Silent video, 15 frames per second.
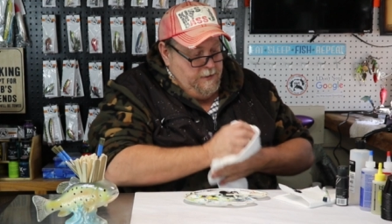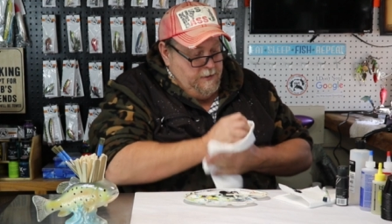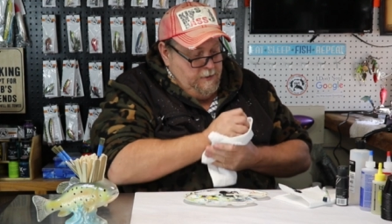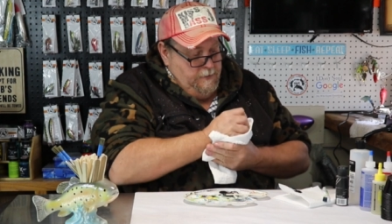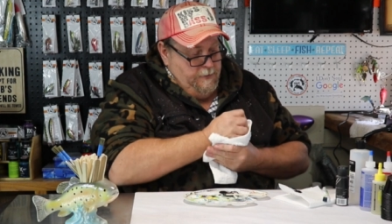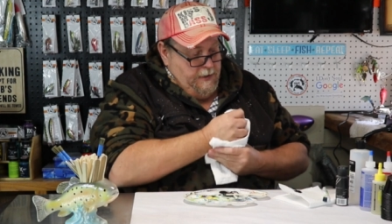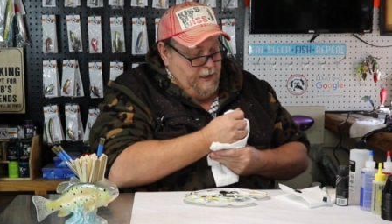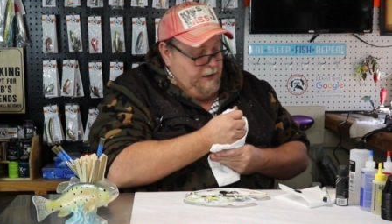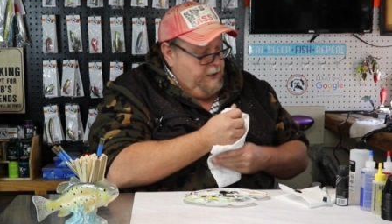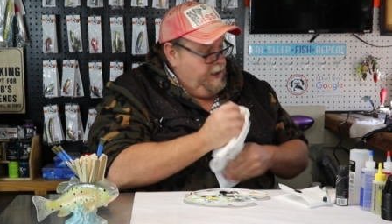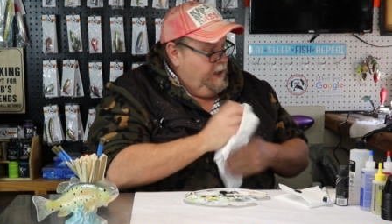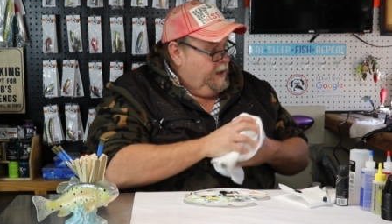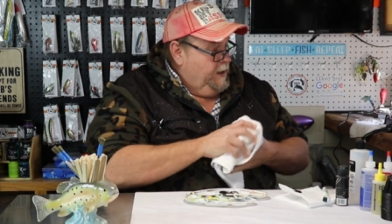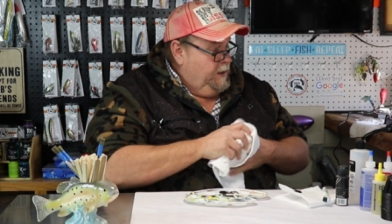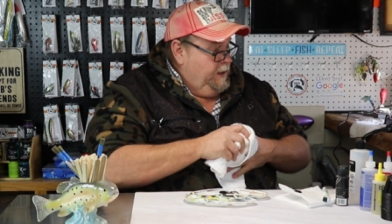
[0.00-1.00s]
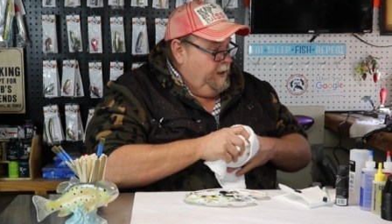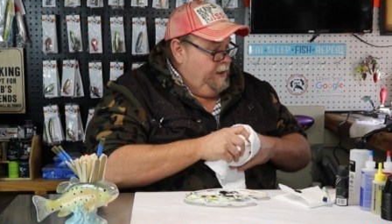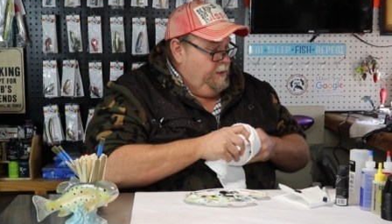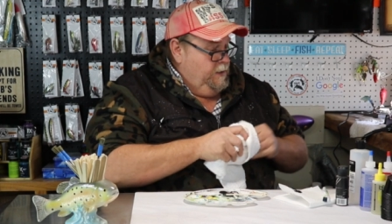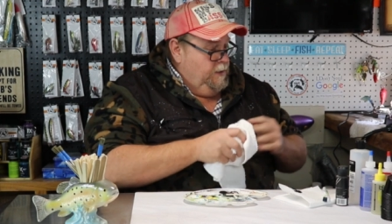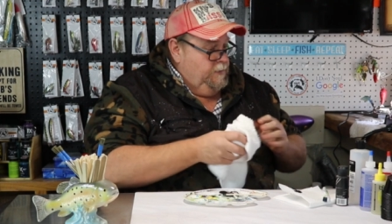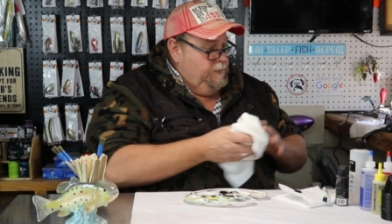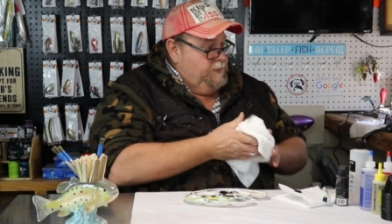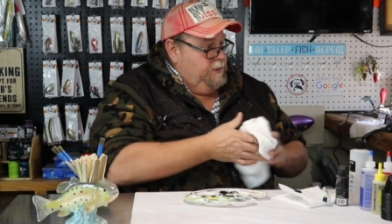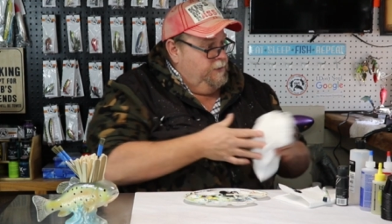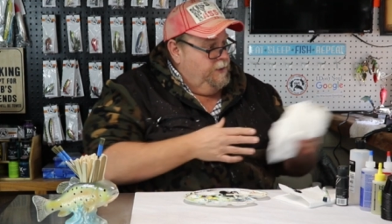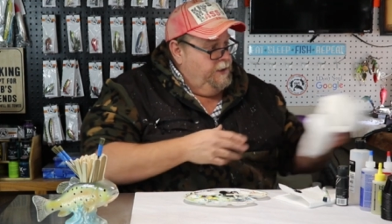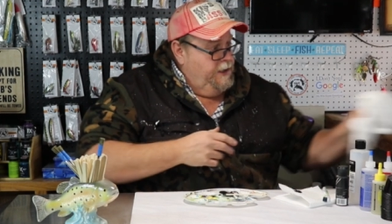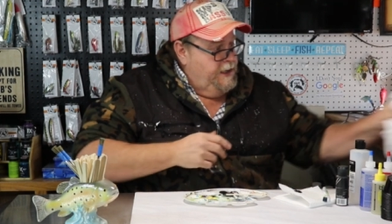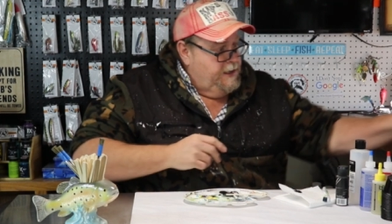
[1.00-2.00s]
so we got that cleaned off so
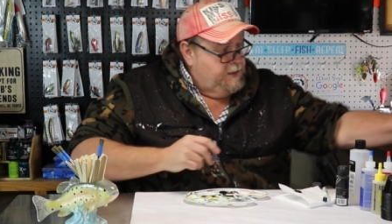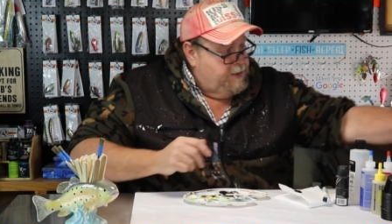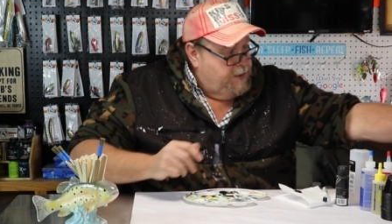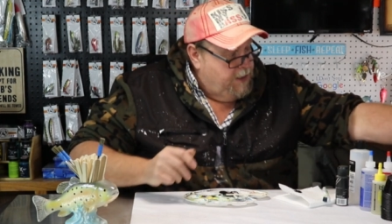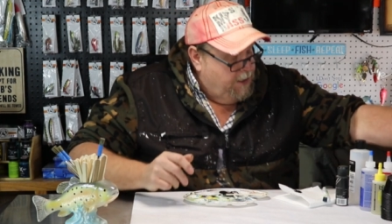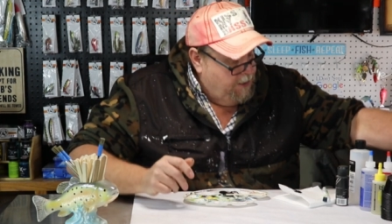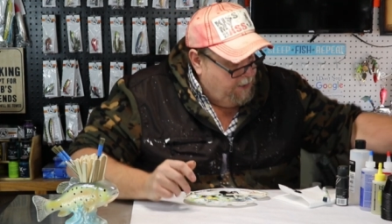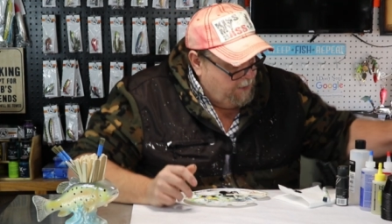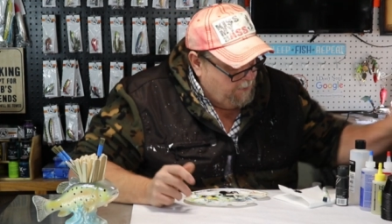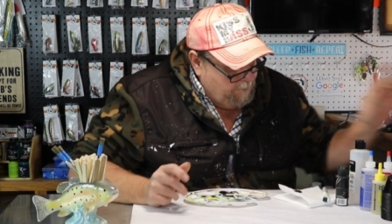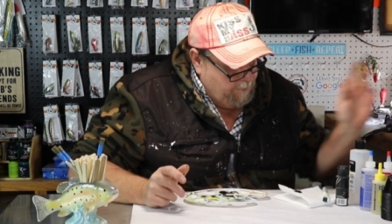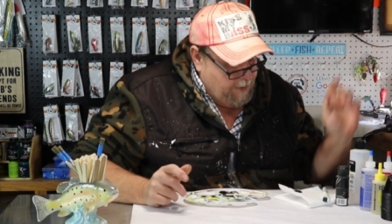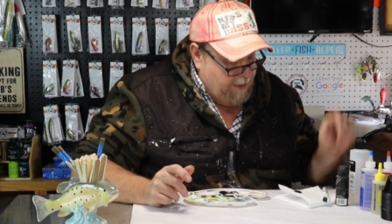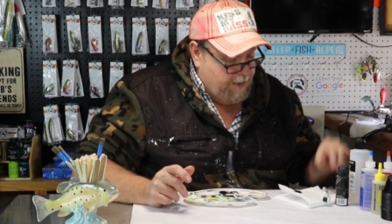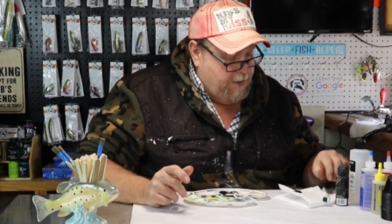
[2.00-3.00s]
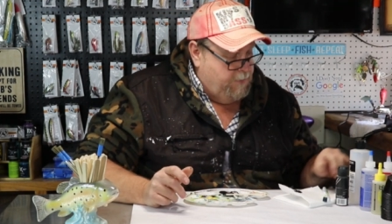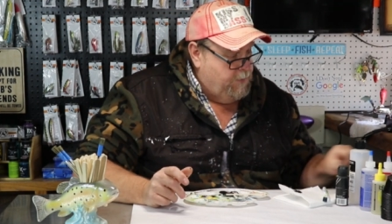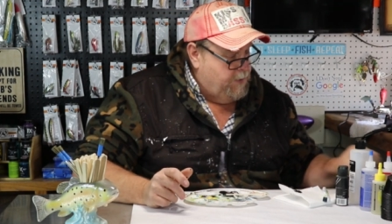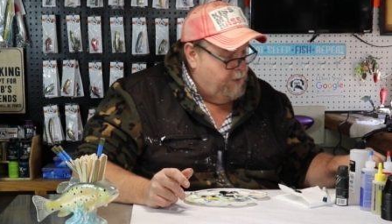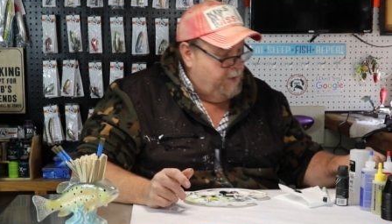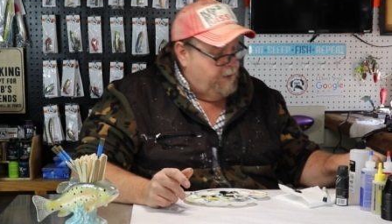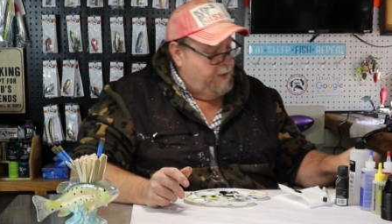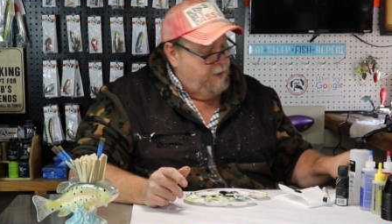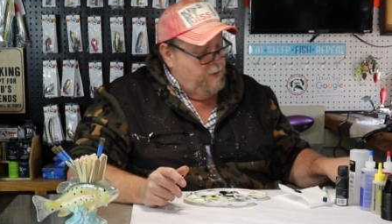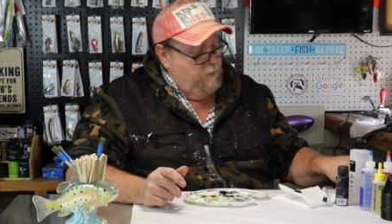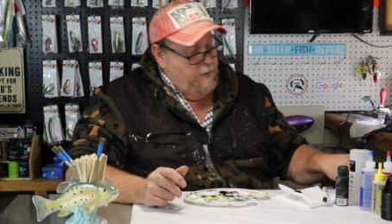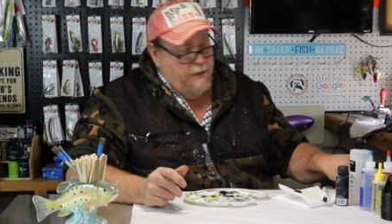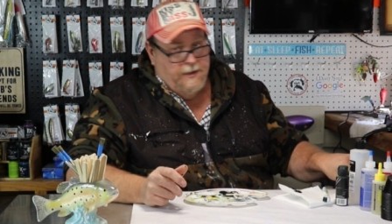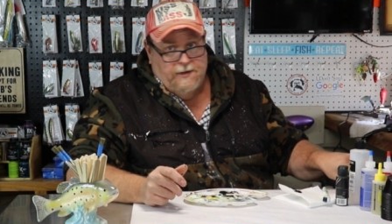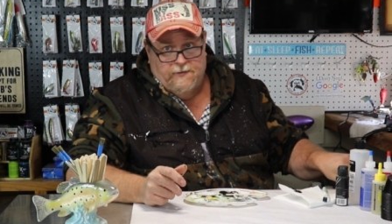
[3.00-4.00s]
the next method we're gonna
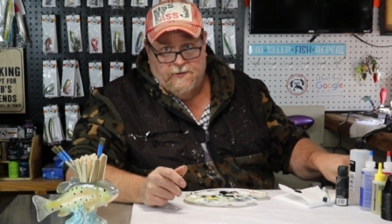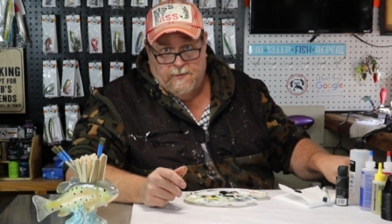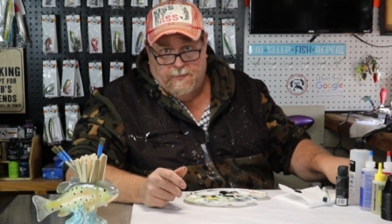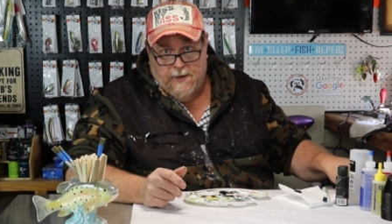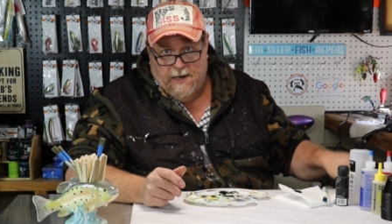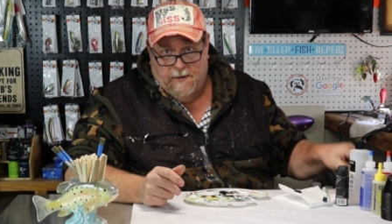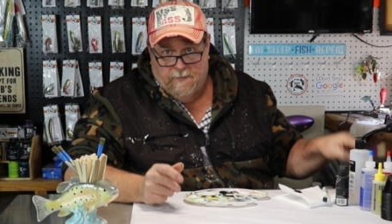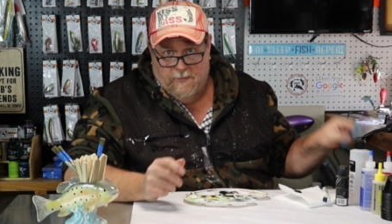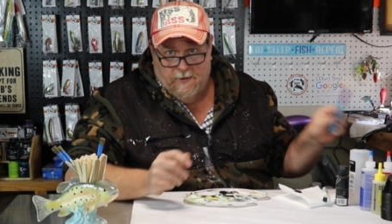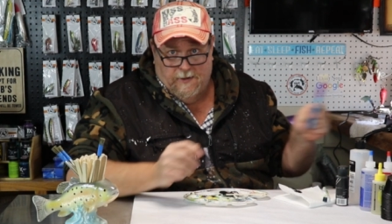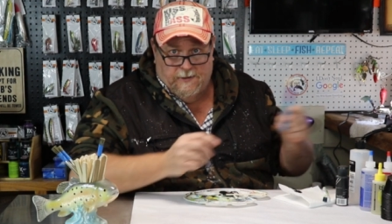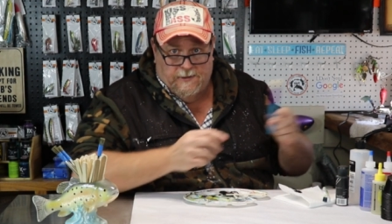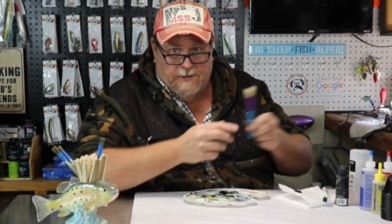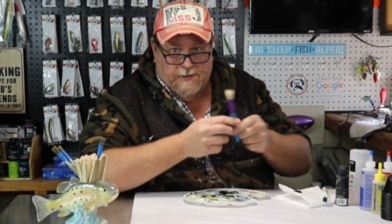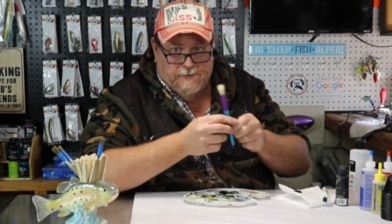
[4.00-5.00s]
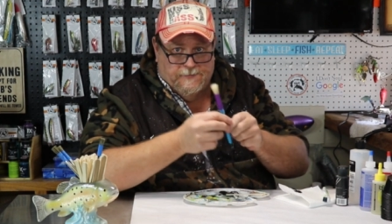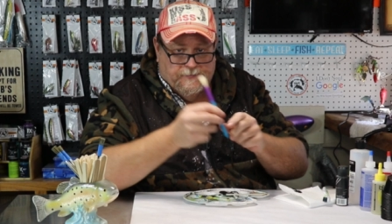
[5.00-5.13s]
go with is the paintbrush